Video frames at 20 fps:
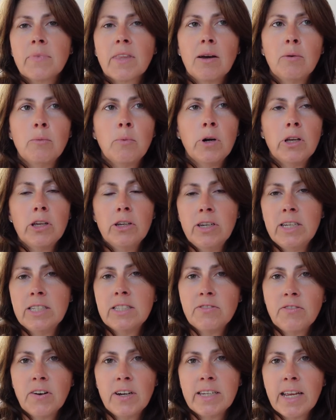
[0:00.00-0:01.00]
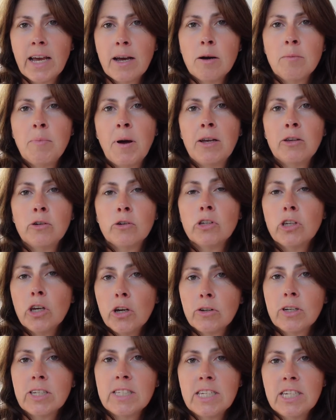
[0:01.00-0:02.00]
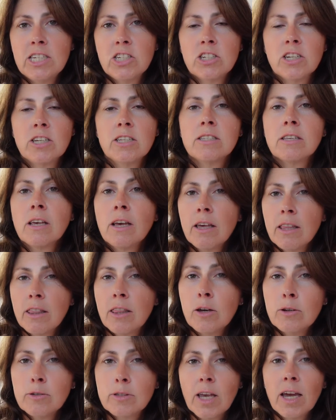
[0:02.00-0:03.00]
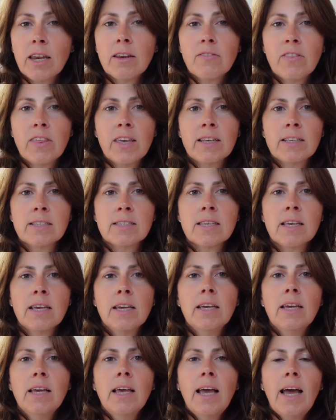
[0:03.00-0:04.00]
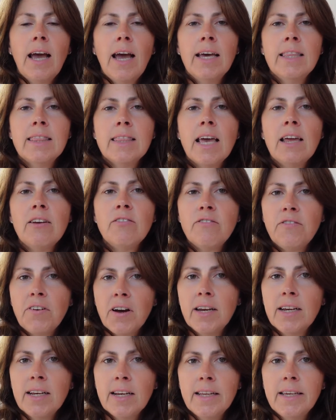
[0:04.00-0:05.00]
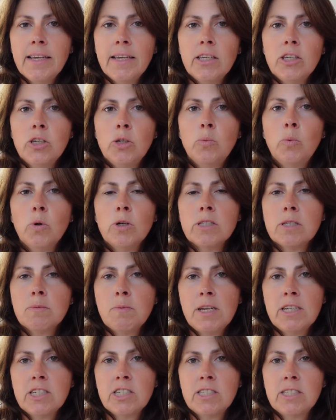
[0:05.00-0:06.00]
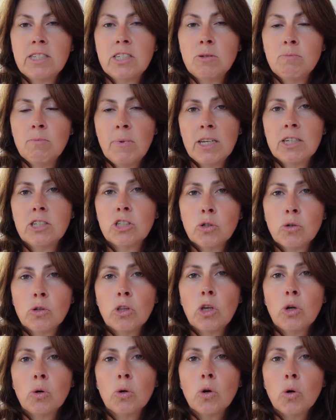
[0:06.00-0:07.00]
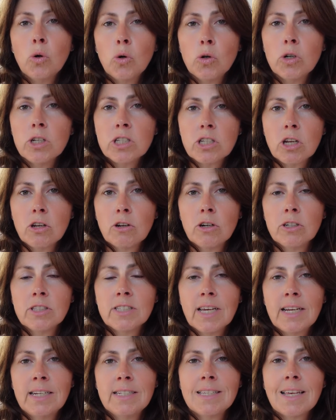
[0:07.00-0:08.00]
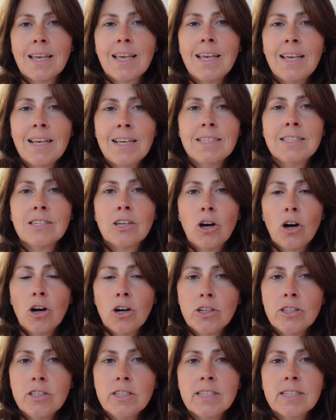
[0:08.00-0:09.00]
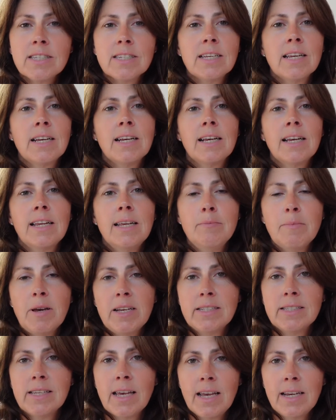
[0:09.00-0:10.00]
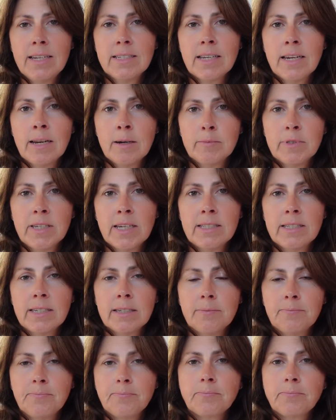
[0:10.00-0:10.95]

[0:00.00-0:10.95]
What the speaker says: what you need to find out about your yoga teachers, those kind of things. And then finally, you want to make sure that your Cornerstone content is constantly maintained and updated.